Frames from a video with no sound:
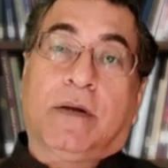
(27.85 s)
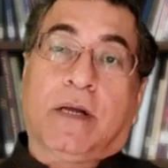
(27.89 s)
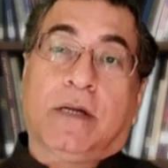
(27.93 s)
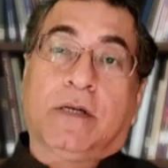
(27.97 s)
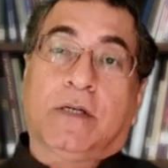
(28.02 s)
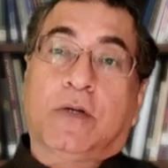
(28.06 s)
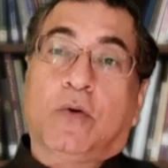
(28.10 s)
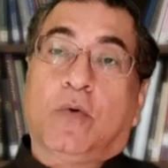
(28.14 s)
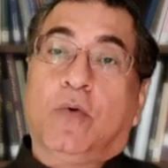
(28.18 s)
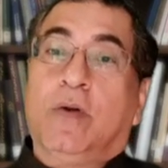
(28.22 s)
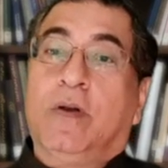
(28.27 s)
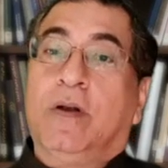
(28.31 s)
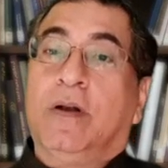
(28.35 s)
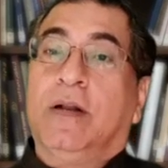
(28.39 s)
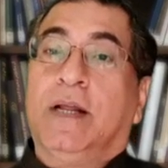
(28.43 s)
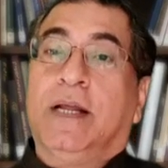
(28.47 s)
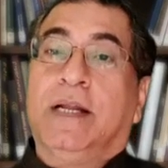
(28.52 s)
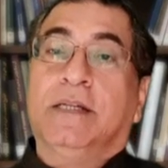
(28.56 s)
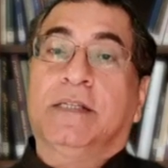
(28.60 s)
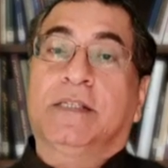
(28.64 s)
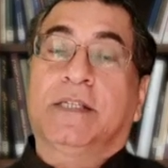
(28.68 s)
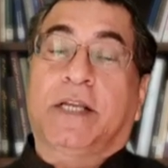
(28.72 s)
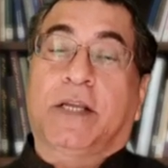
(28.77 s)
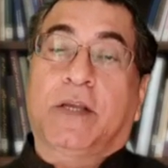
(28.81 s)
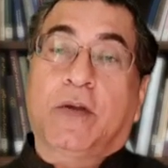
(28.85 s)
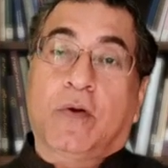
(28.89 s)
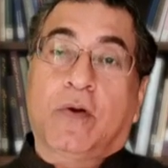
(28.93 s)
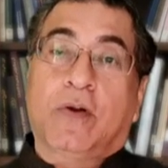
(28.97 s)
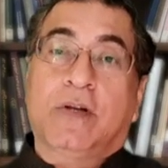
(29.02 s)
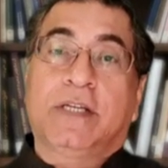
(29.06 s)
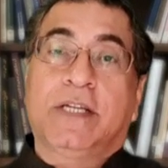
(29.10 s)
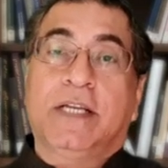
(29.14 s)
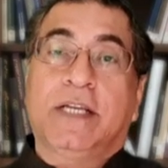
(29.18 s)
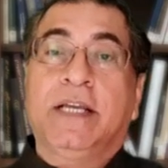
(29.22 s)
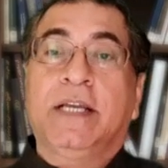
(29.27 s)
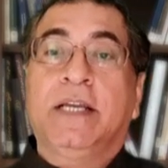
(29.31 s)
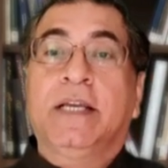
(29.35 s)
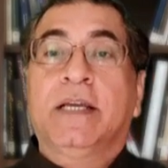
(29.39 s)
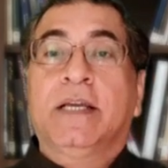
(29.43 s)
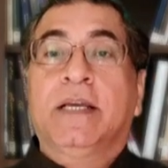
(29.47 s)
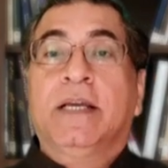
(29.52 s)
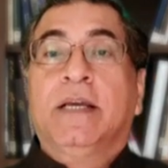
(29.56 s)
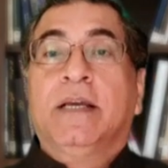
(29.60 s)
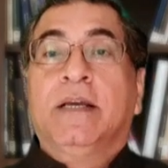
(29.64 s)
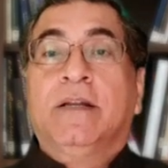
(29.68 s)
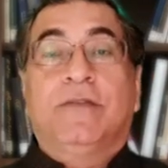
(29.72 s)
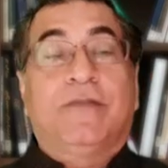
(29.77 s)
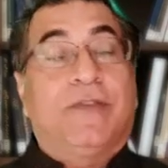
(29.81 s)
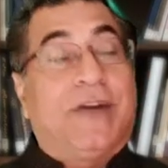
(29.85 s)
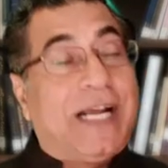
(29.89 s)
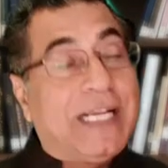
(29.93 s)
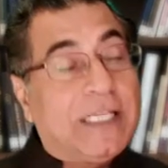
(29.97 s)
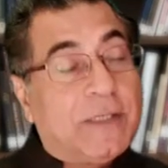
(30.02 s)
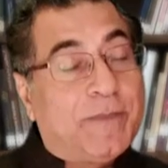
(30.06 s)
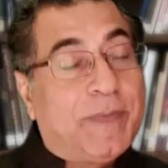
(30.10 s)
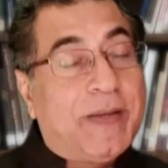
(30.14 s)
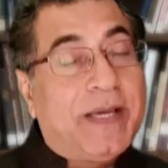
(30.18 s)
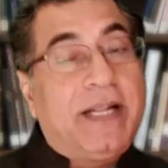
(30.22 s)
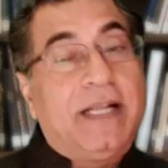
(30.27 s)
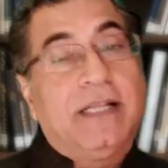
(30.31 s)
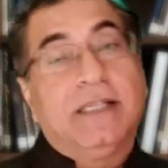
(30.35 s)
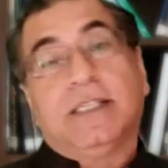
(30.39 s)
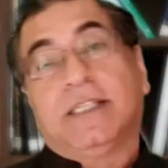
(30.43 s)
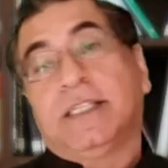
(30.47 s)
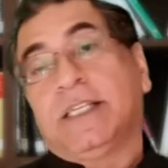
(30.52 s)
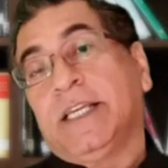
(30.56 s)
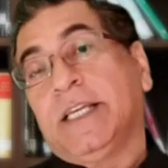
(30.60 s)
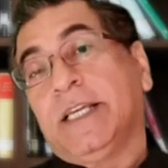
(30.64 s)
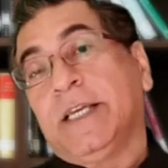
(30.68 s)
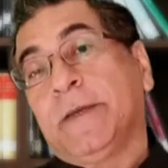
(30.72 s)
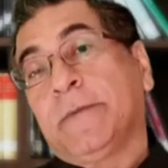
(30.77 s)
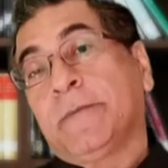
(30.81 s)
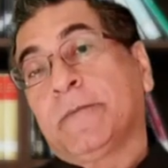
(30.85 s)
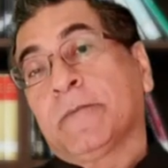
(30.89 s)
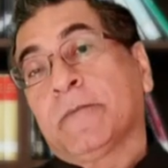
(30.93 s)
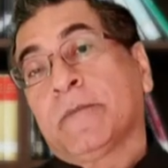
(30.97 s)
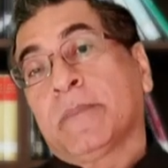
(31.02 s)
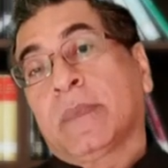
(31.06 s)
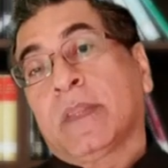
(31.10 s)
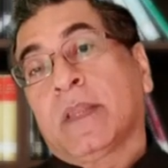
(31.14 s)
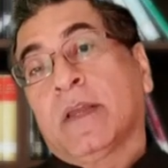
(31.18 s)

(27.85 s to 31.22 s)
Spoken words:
control and security, transparency,